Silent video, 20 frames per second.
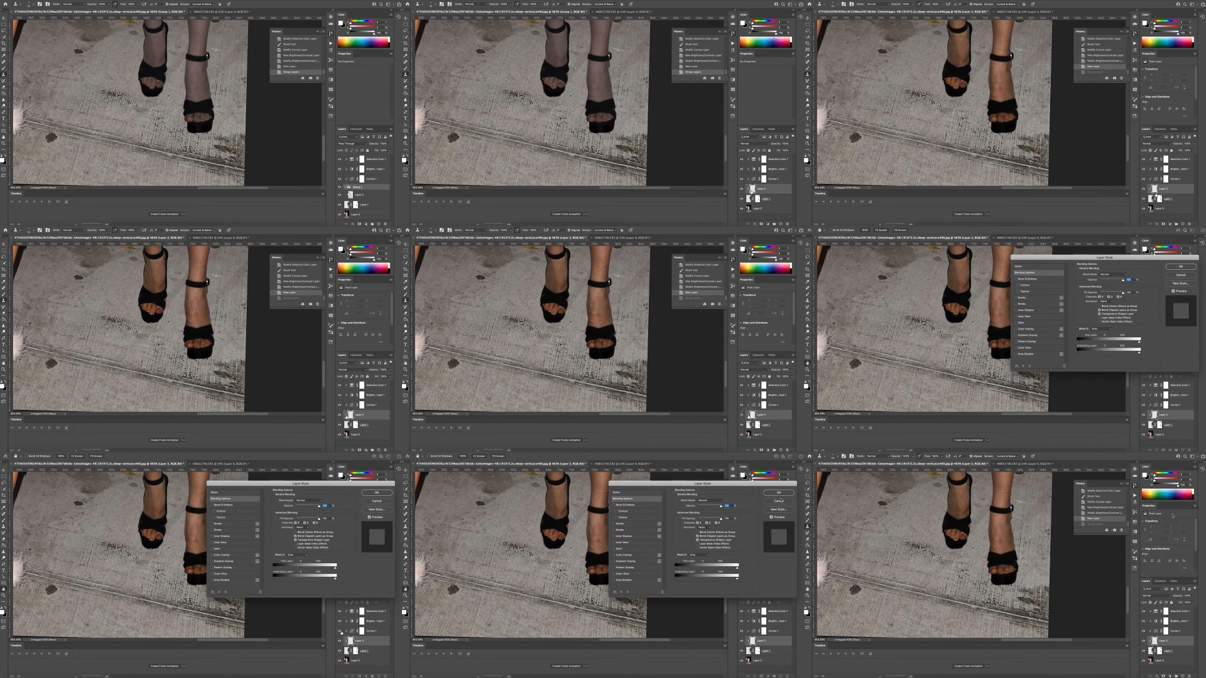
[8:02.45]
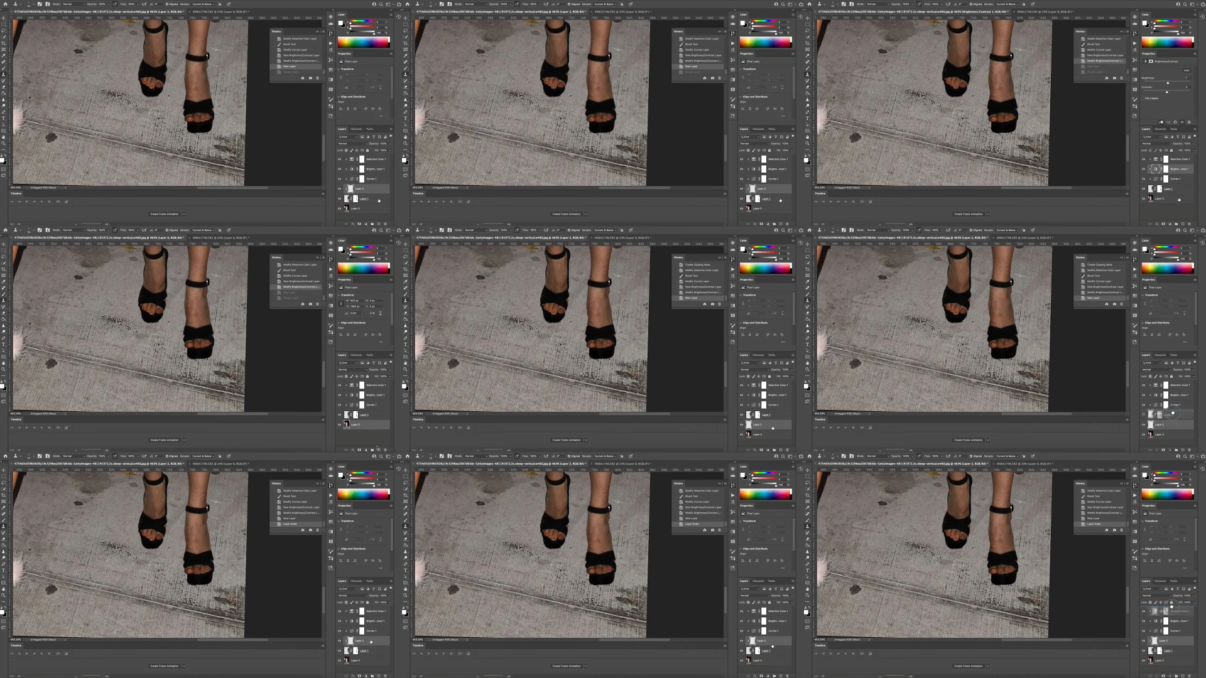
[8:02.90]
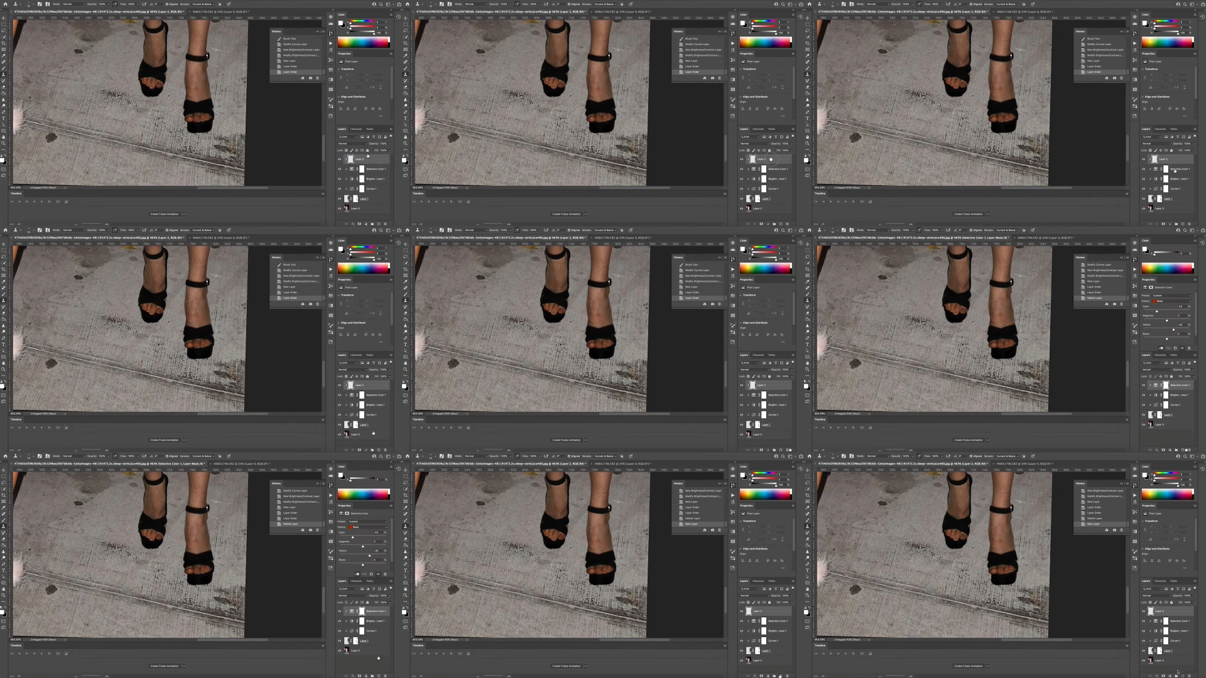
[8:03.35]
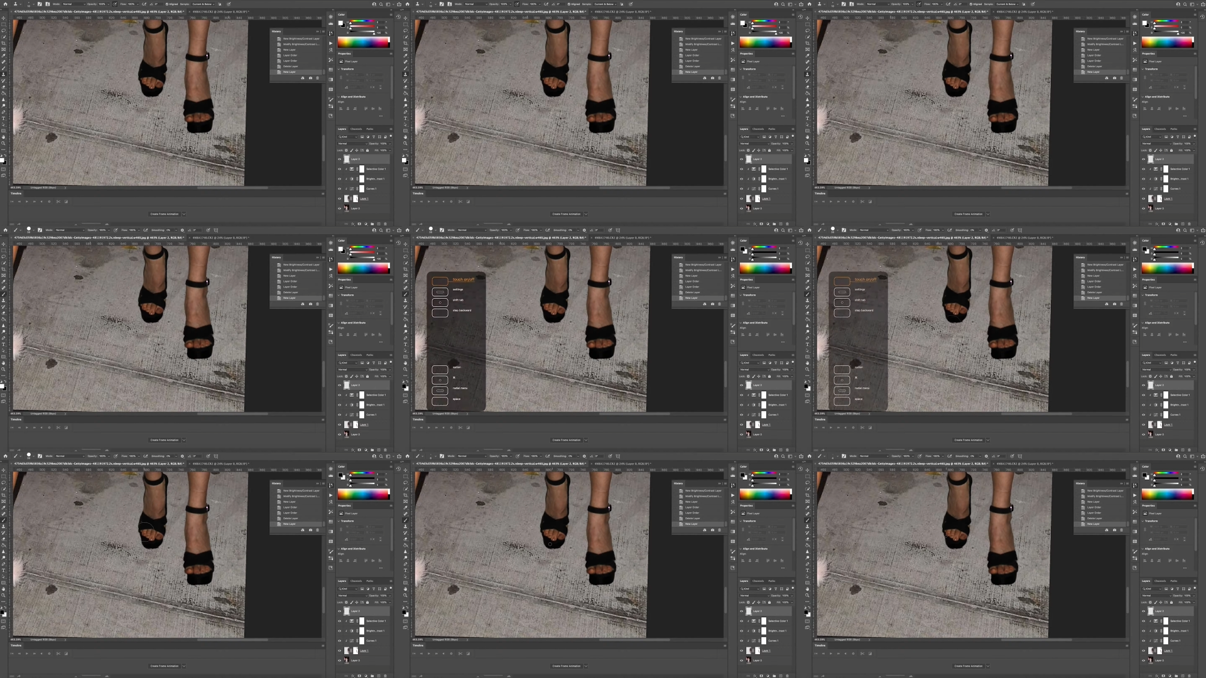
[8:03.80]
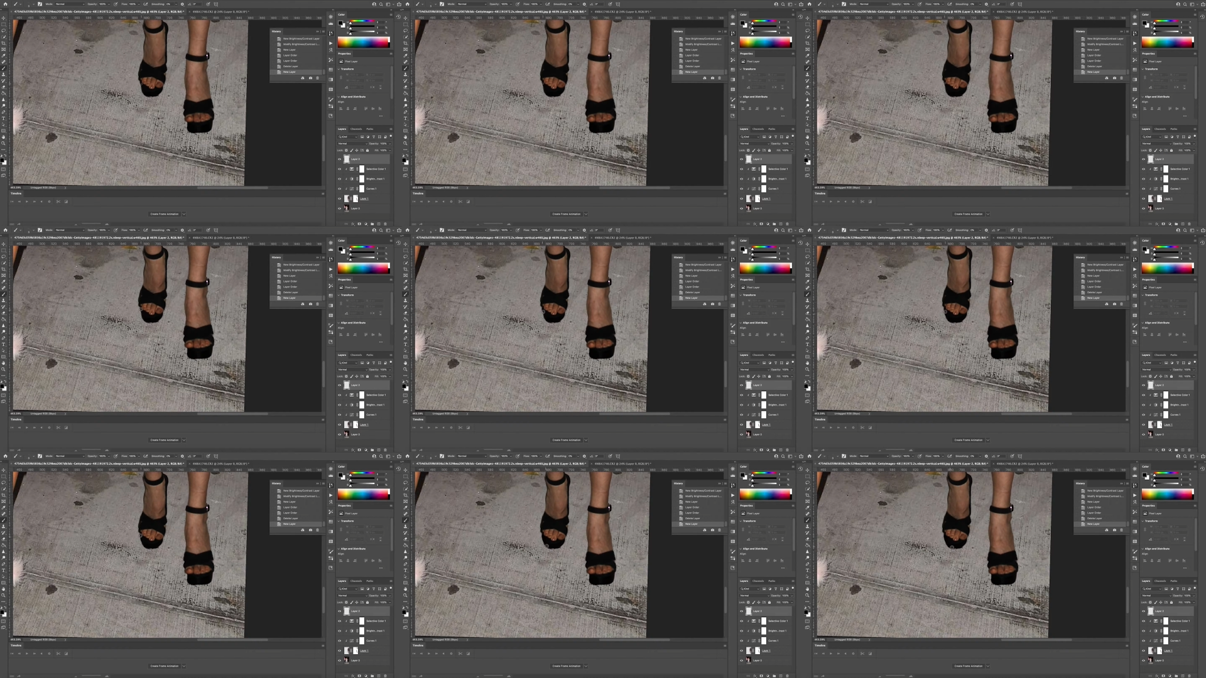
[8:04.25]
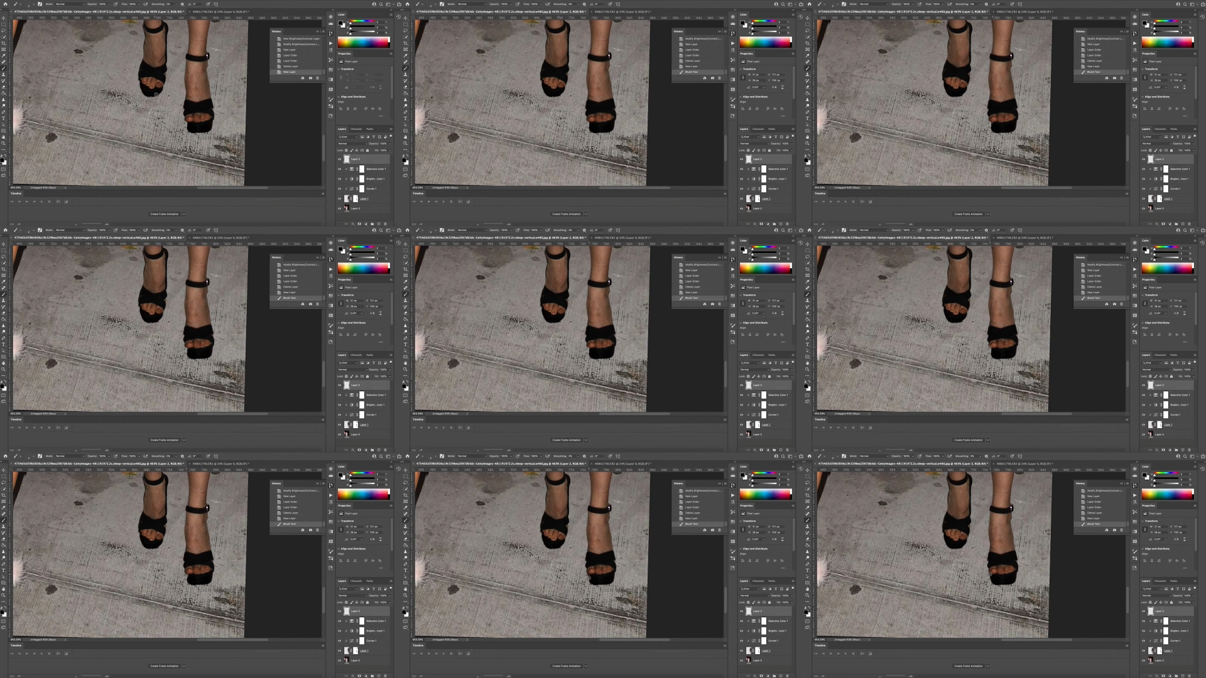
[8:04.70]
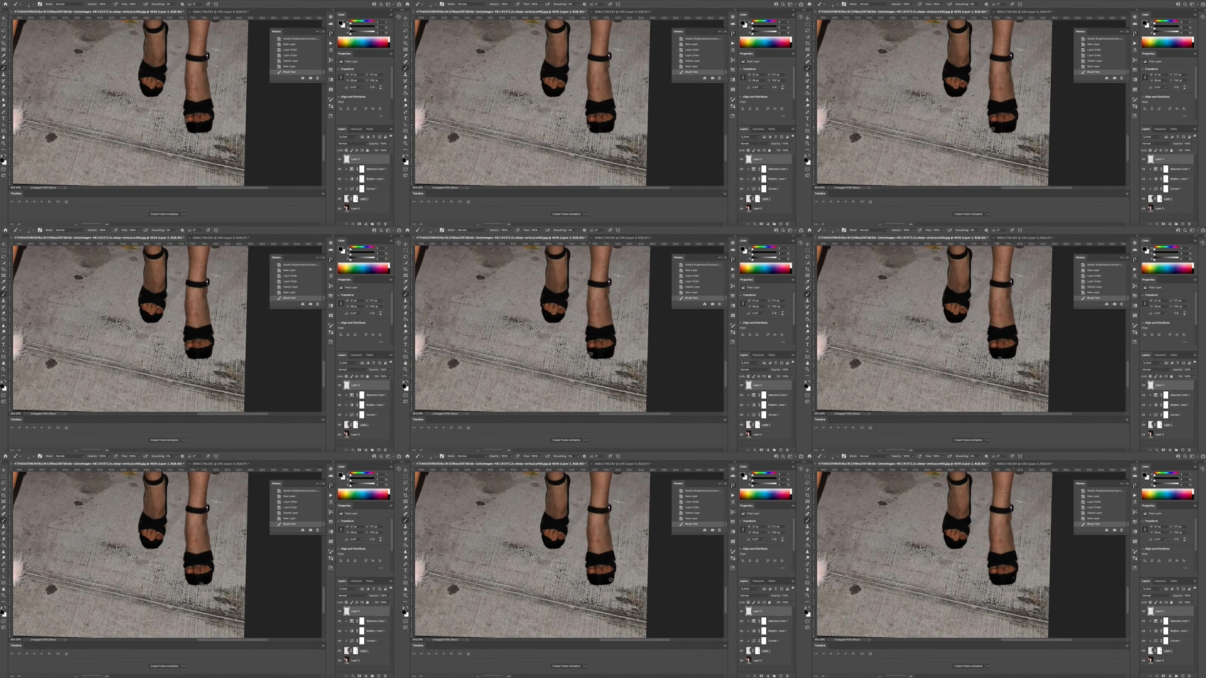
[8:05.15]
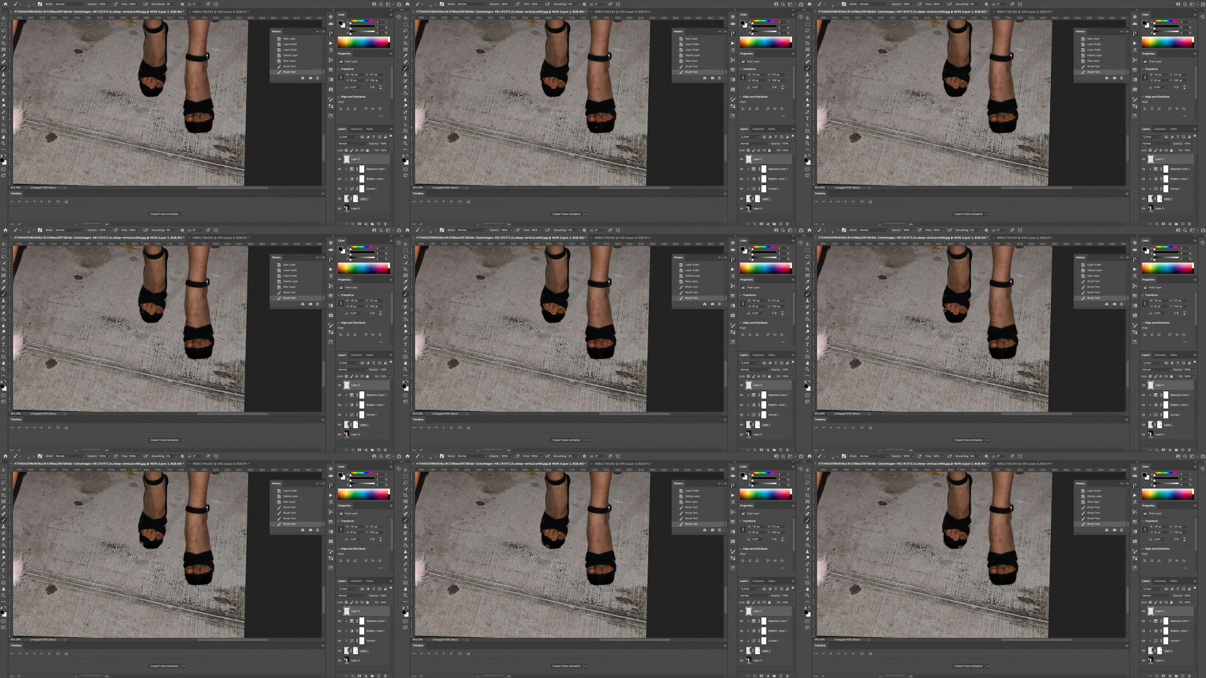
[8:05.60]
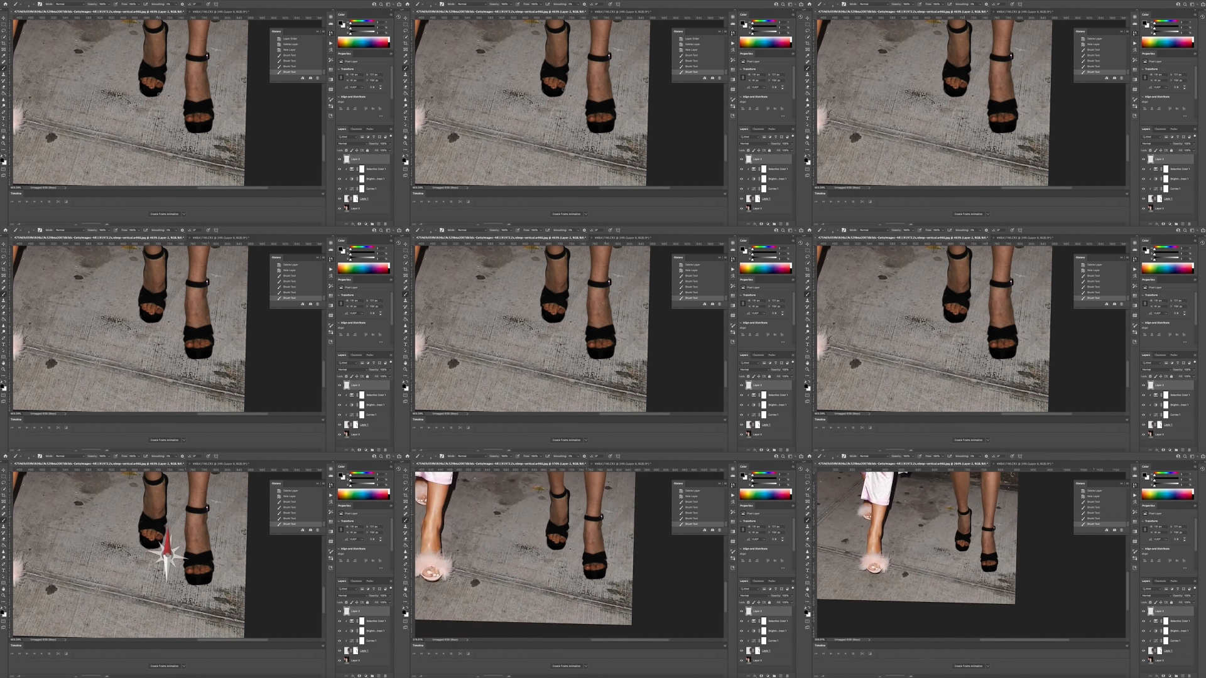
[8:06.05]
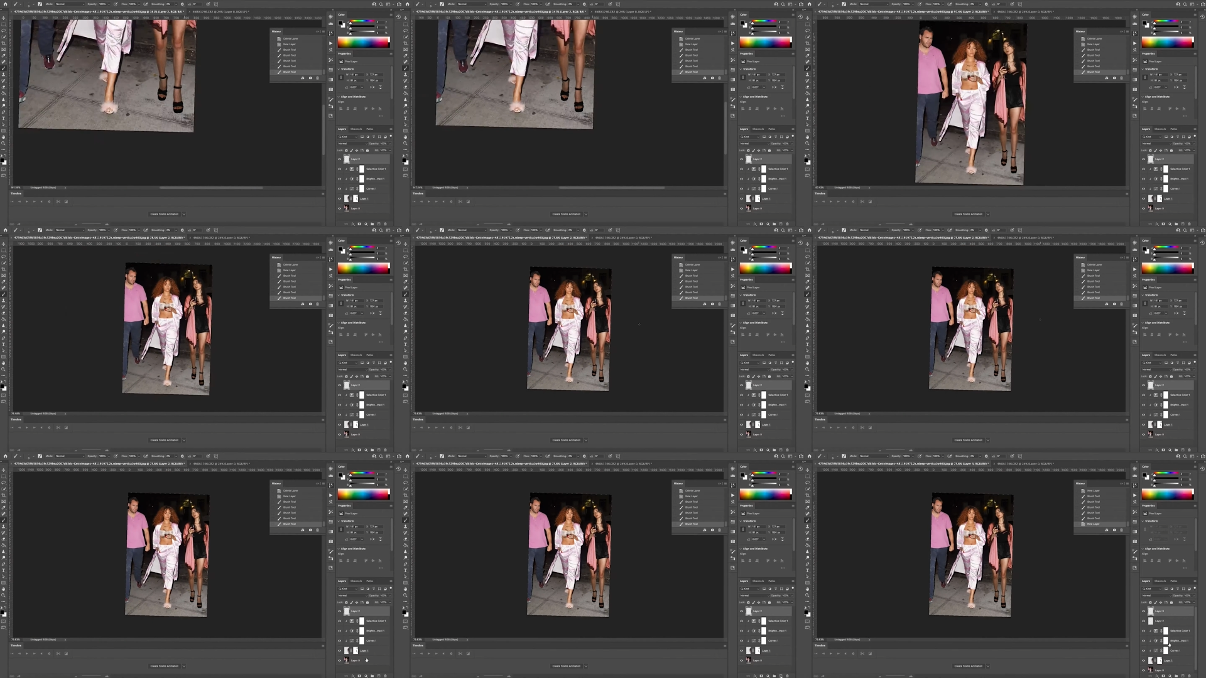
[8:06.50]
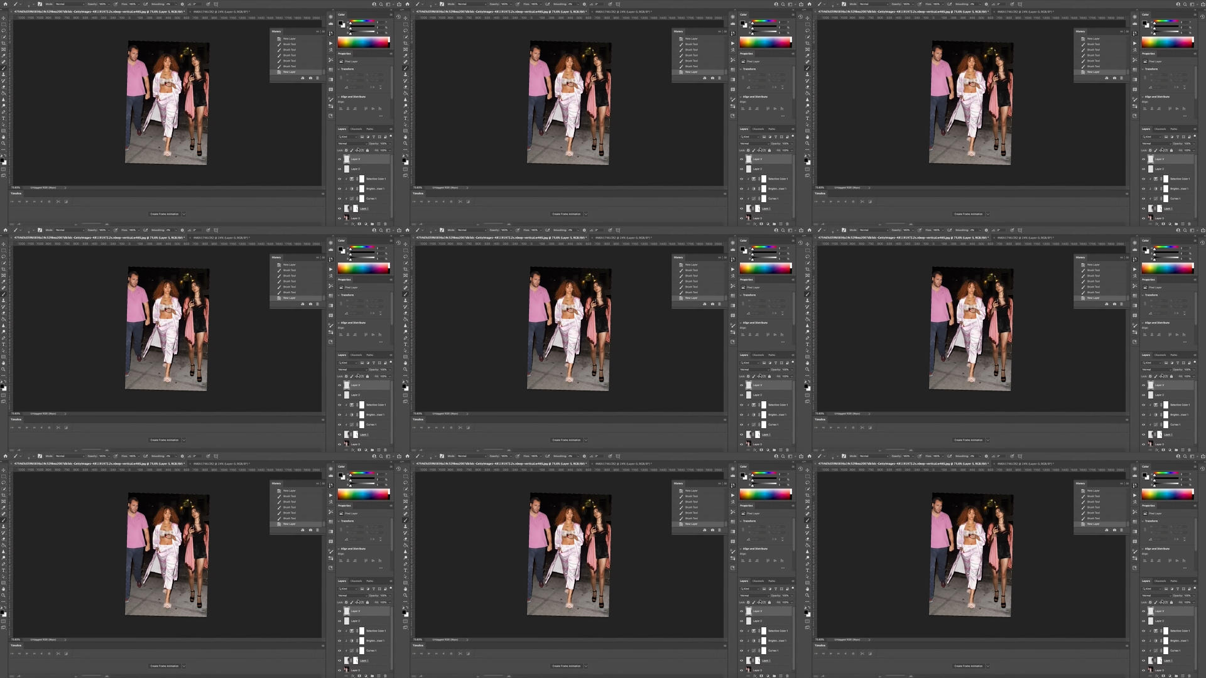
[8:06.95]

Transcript: No face is visible, so there are no lips to read.